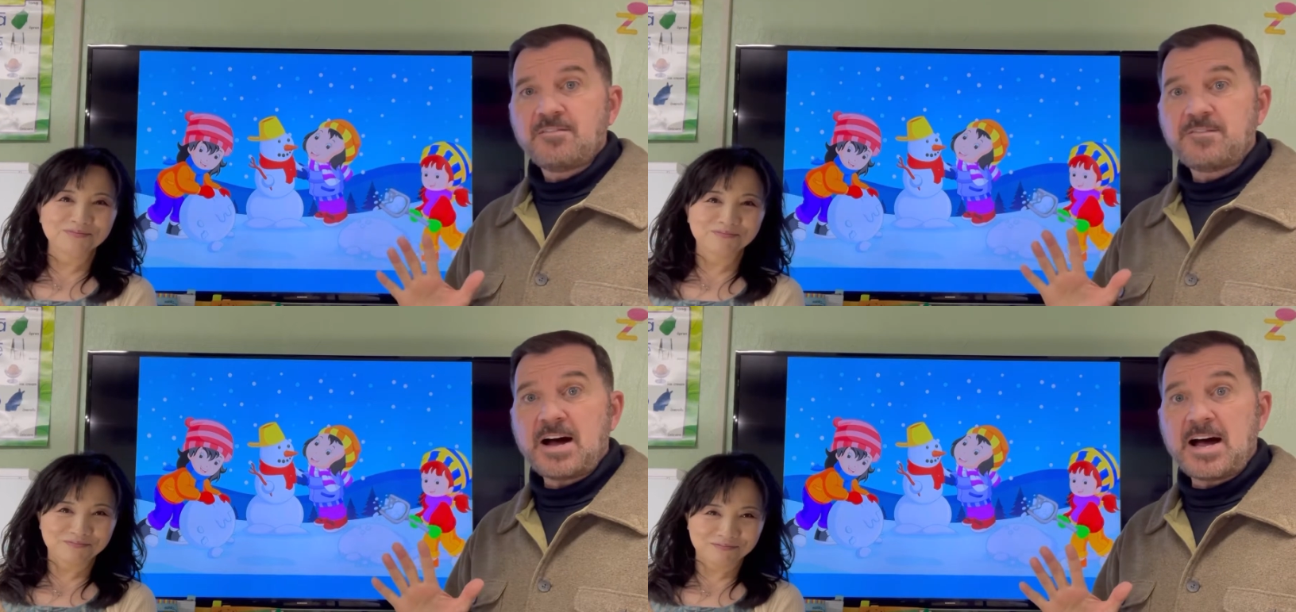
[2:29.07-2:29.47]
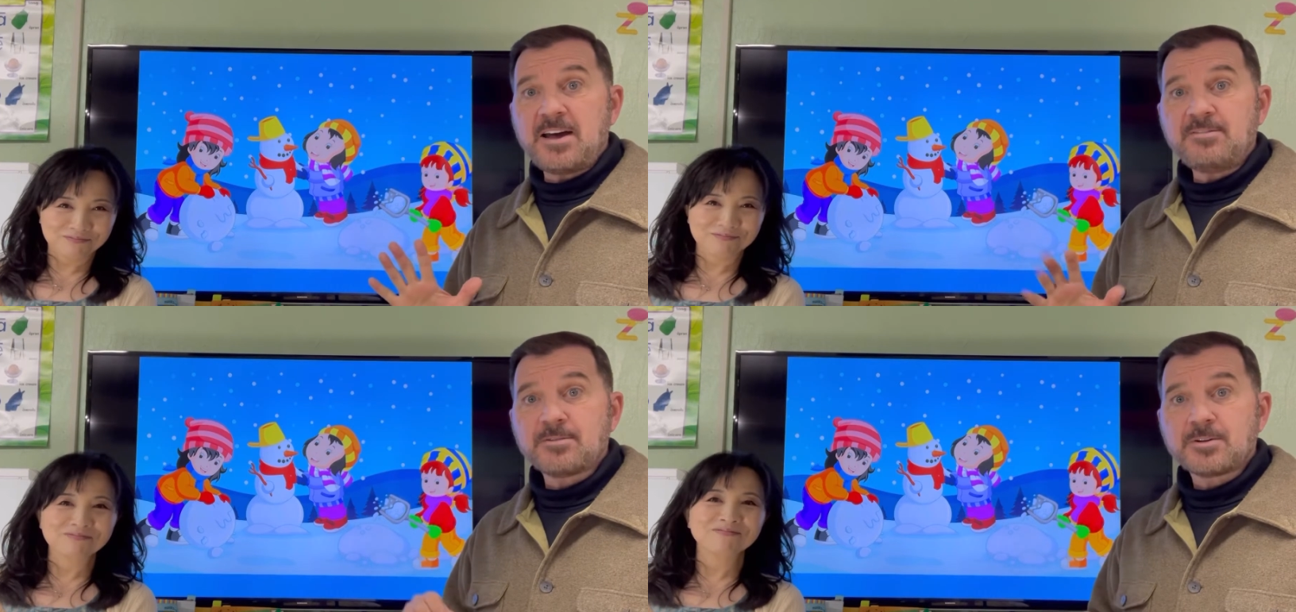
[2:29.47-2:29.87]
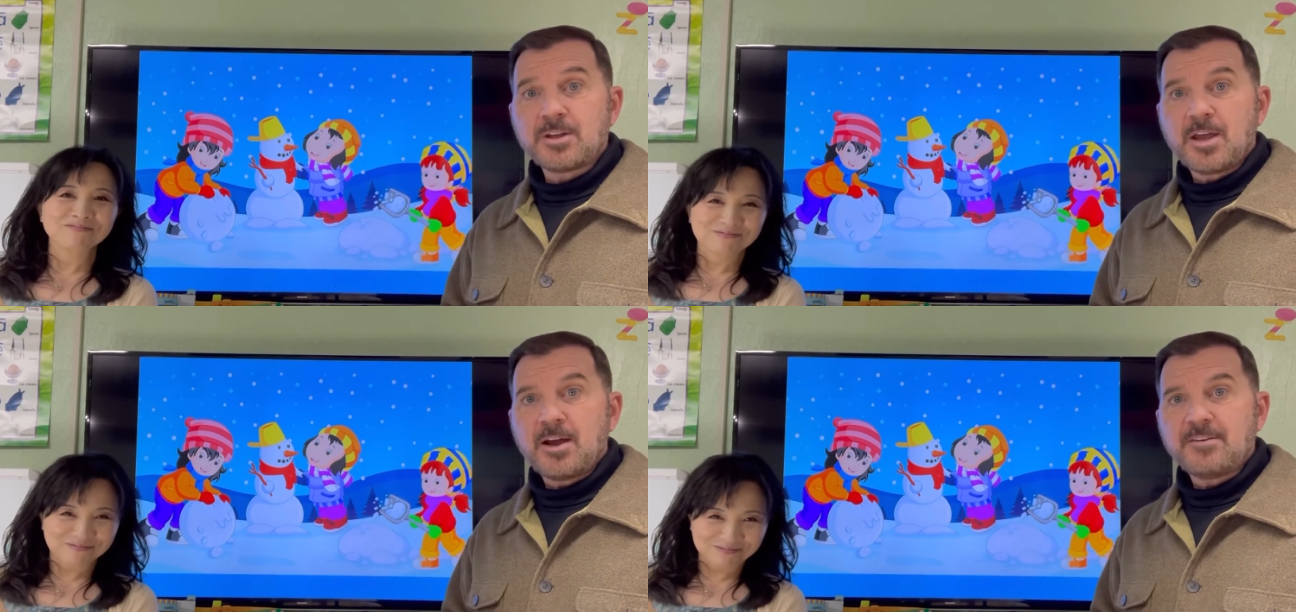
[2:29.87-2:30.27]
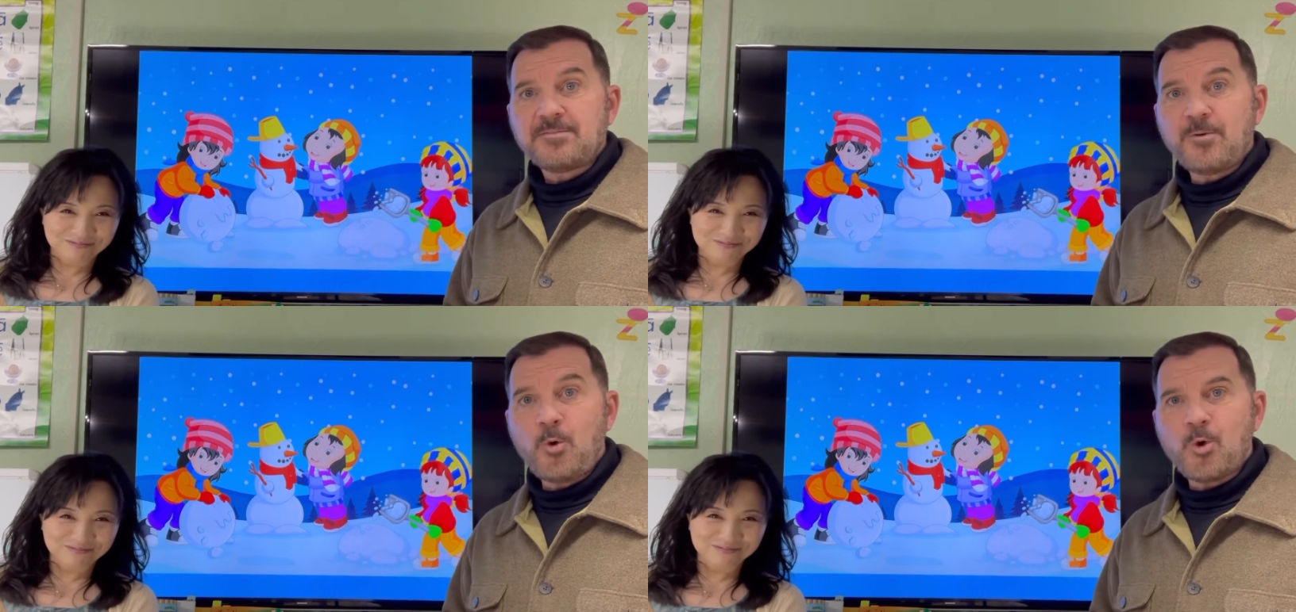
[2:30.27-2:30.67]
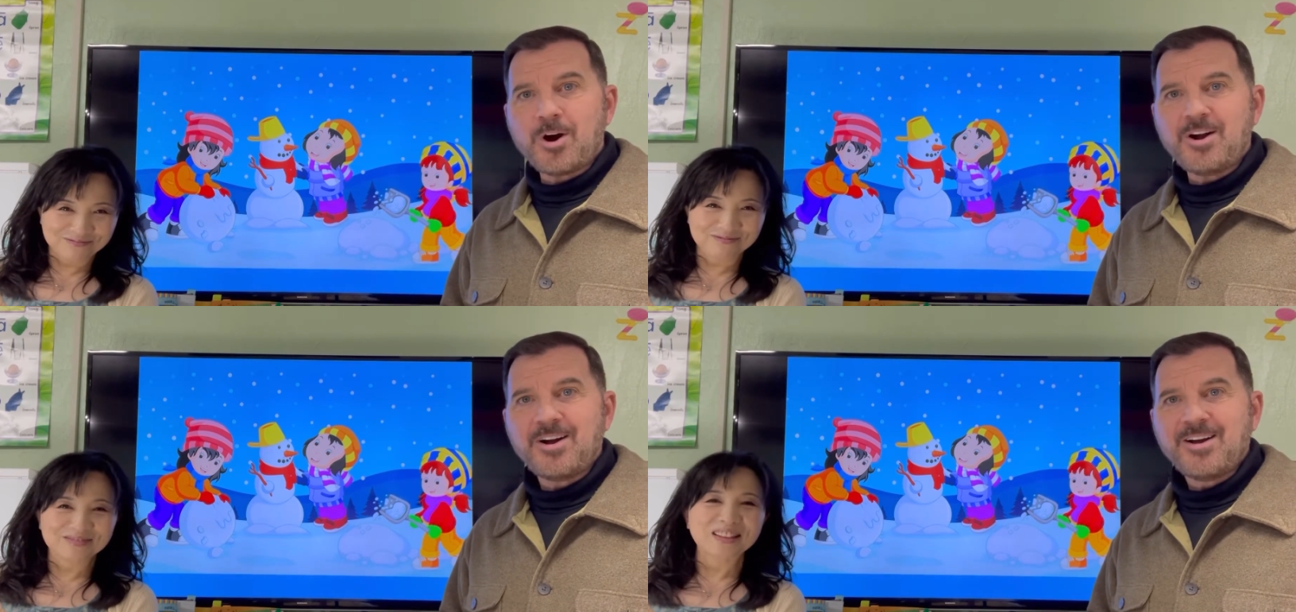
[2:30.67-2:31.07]
Speaker 1: Five,
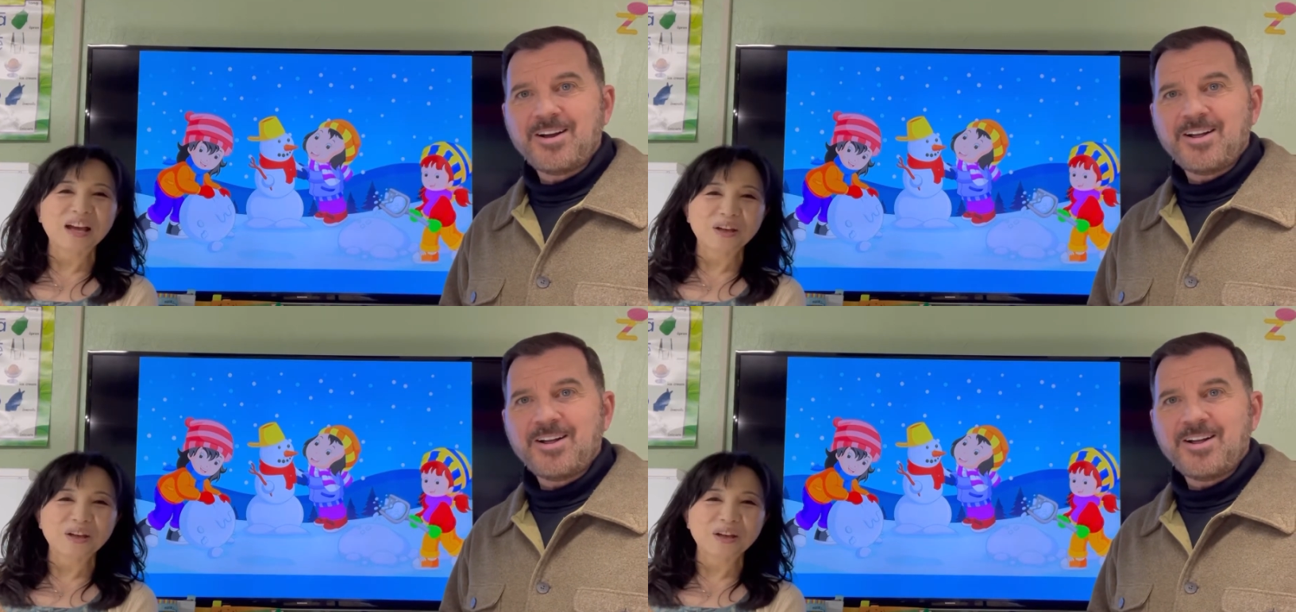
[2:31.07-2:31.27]
four,